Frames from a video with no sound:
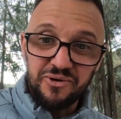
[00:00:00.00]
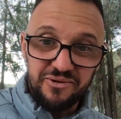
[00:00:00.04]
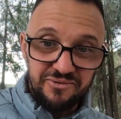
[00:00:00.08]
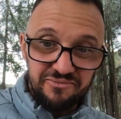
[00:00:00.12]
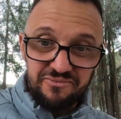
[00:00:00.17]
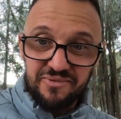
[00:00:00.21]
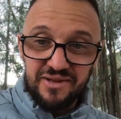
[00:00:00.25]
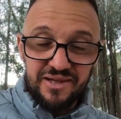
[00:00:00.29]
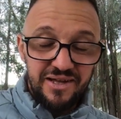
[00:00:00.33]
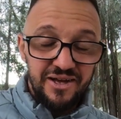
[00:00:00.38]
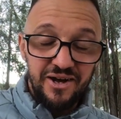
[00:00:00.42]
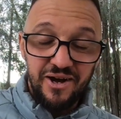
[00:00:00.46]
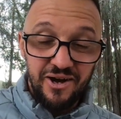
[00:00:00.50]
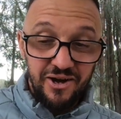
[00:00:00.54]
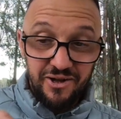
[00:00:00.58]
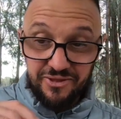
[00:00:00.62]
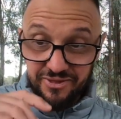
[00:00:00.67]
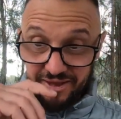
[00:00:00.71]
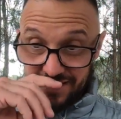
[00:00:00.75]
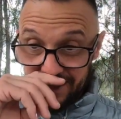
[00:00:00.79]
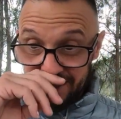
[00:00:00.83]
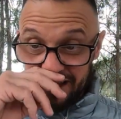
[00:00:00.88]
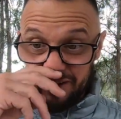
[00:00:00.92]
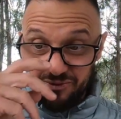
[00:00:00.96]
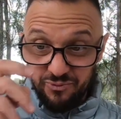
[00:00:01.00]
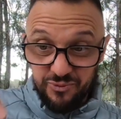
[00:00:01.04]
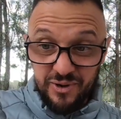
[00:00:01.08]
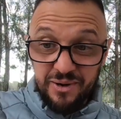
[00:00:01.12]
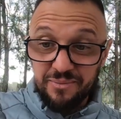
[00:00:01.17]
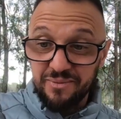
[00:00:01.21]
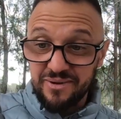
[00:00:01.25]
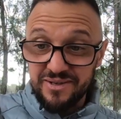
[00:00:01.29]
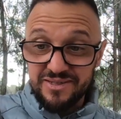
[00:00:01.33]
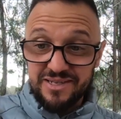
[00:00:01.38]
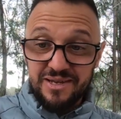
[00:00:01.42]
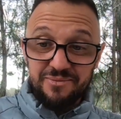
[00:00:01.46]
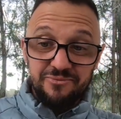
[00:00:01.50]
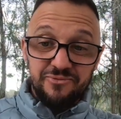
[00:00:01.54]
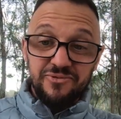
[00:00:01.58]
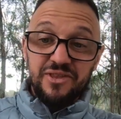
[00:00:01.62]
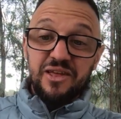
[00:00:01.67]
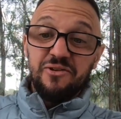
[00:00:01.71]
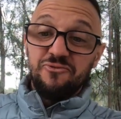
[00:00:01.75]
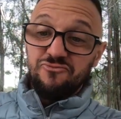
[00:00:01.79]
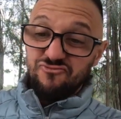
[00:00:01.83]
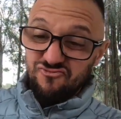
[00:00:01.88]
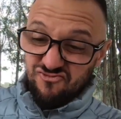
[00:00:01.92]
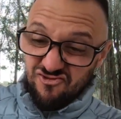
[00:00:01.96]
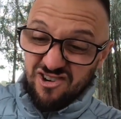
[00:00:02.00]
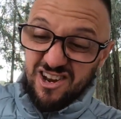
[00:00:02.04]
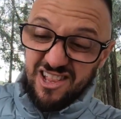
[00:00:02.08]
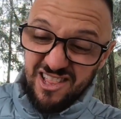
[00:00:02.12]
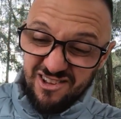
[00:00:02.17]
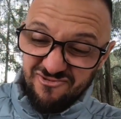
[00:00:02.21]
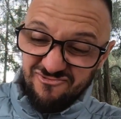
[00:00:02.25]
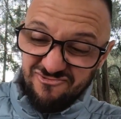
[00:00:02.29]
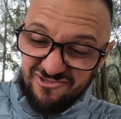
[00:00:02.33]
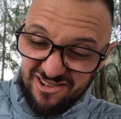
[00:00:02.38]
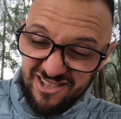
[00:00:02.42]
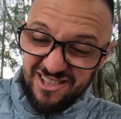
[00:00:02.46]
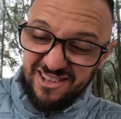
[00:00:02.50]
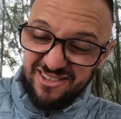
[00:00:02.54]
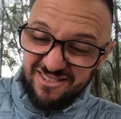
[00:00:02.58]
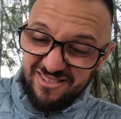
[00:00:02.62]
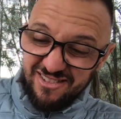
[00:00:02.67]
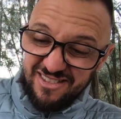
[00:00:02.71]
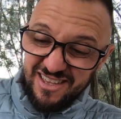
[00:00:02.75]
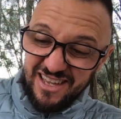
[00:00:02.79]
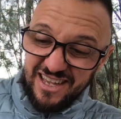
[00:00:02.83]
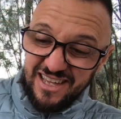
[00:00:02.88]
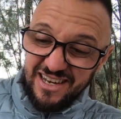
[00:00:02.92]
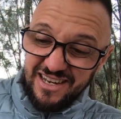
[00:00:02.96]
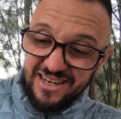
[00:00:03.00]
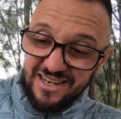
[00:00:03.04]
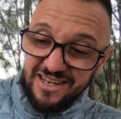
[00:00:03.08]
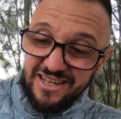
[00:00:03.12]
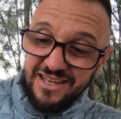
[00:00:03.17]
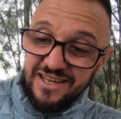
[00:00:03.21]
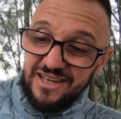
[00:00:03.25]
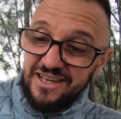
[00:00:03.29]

And I think they'd rip because they're really, really thin.